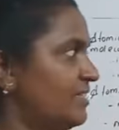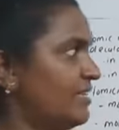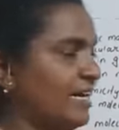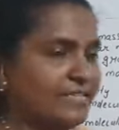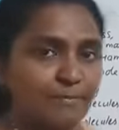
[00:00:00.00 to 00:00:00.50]

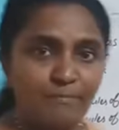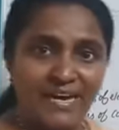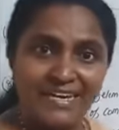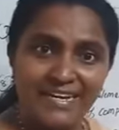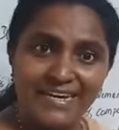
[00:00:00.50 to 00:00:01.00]
The other
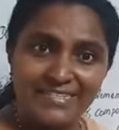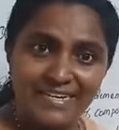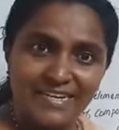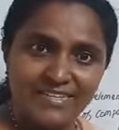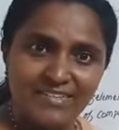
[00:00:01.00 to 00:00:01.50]
pan I
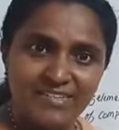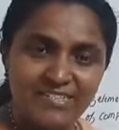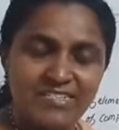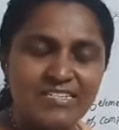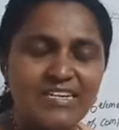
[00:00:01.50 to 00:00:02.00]
take
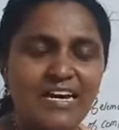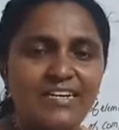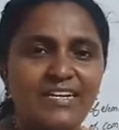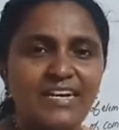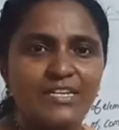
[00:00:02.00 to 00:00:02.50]

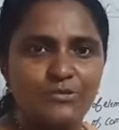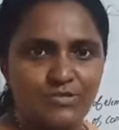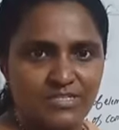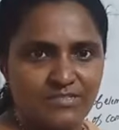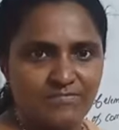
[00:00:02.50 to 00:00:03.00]
standard
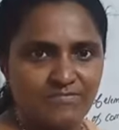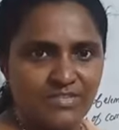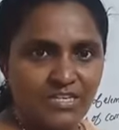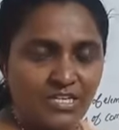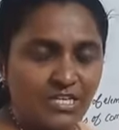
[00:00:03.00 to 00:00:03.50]
unit.
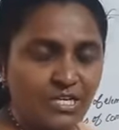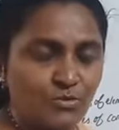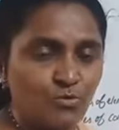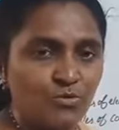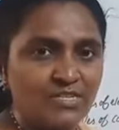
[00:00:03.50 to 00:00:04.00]

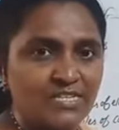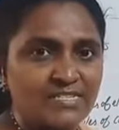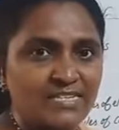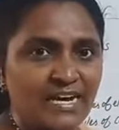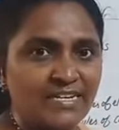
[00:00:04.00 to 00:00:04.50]
Here who is
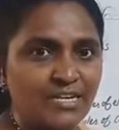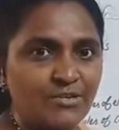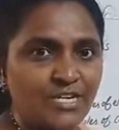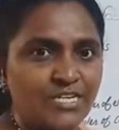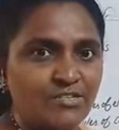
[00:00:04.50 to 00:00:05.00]
the standard
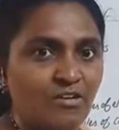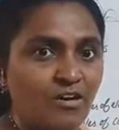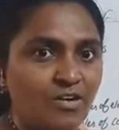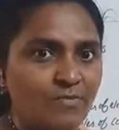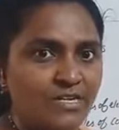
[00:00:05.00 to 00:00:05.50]
unit?
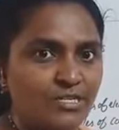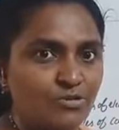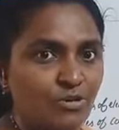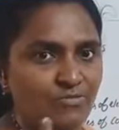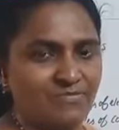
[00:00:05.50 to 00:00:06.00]
Carbon
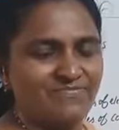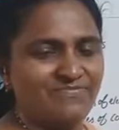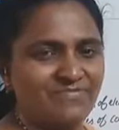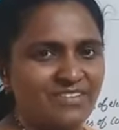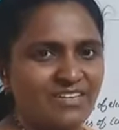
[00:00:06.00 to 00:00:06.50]
12.
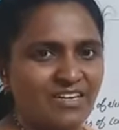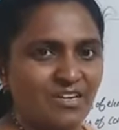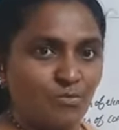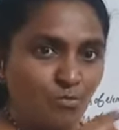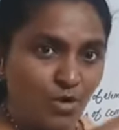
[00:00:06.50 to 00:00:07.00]

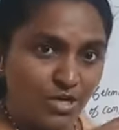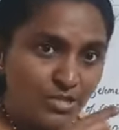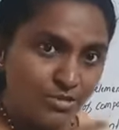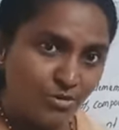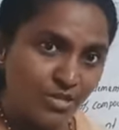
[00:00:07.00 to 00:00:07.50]

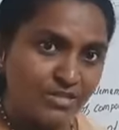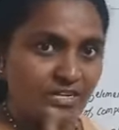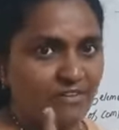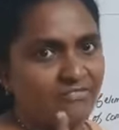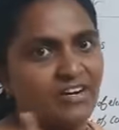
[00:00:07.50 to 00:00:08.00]
1/12
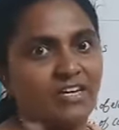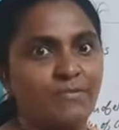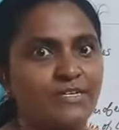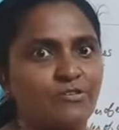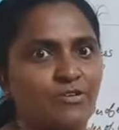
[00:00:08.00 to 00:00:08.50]
of
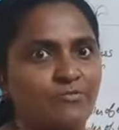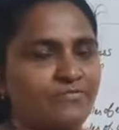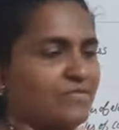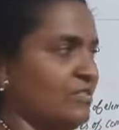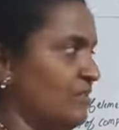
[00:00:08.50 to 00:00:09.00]
carbon 12.
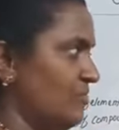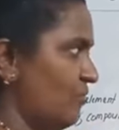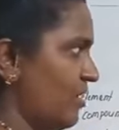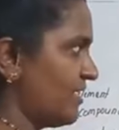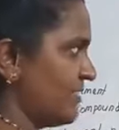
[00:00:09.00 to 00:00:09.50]

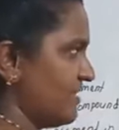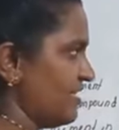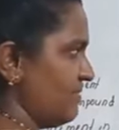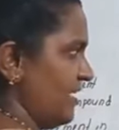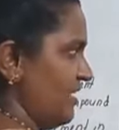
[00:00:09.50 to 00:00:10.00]
What does
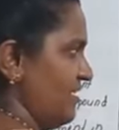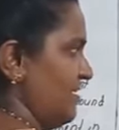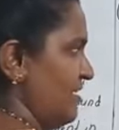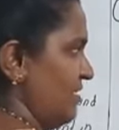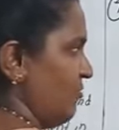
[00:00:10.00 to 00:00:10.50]
it mean?
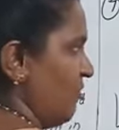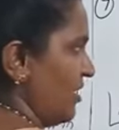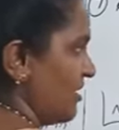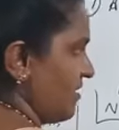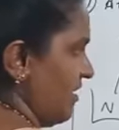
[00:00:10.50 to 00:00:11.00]

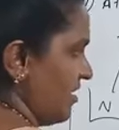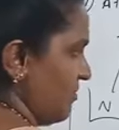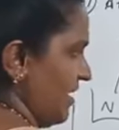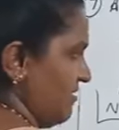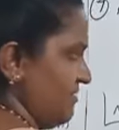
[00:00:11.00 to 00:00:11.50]
One
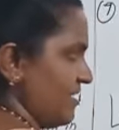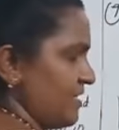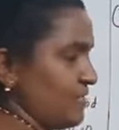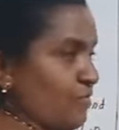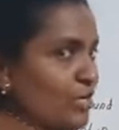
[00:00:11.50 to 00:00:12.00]
carbon.
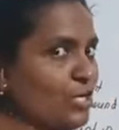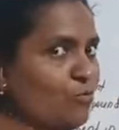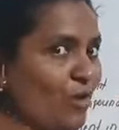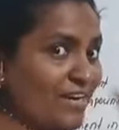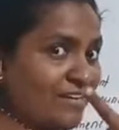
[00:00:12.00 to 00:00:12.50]
This is fully
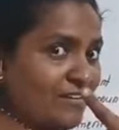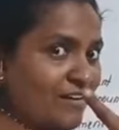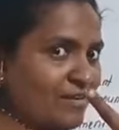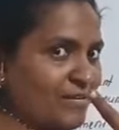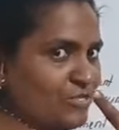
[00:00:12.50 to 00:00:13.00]
one
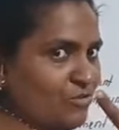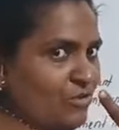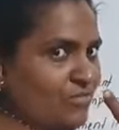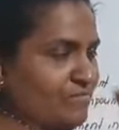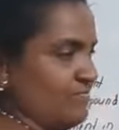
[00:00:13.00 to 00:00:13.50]
carbon 12.